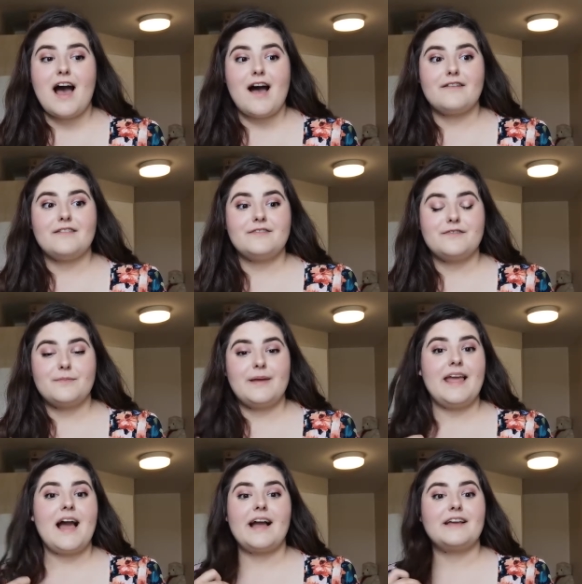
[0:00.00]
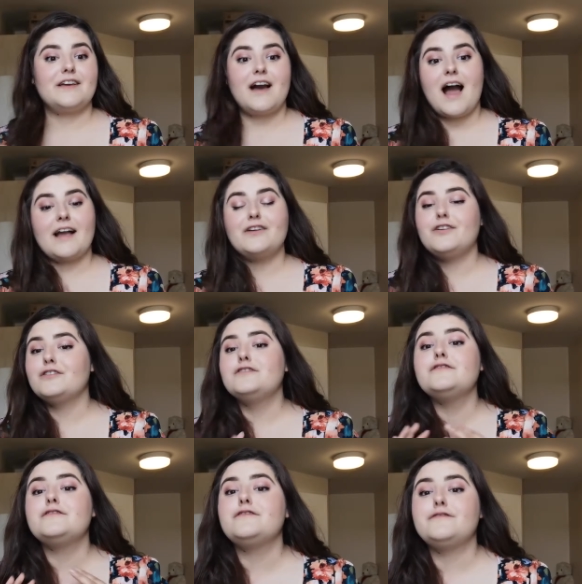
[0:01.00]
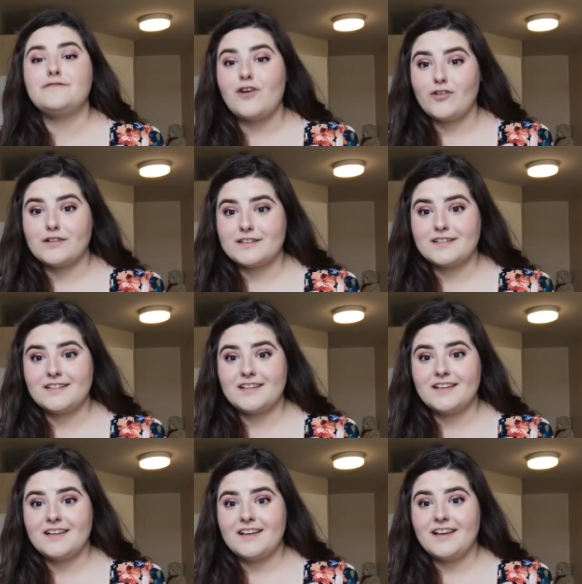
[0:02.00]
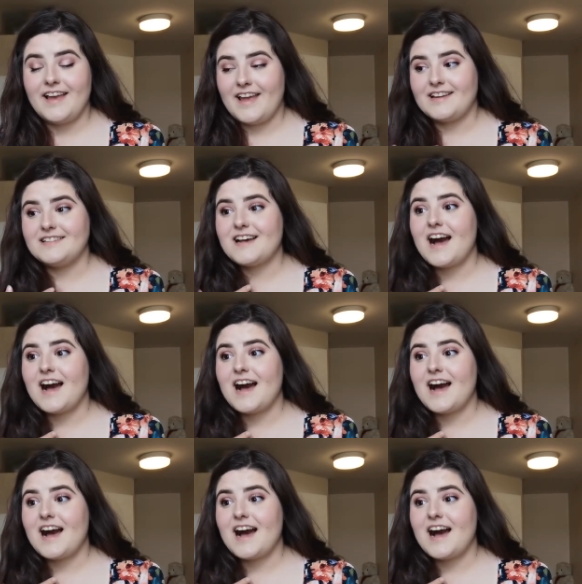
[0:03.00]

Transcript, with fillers: And for me, I couldn't fault it.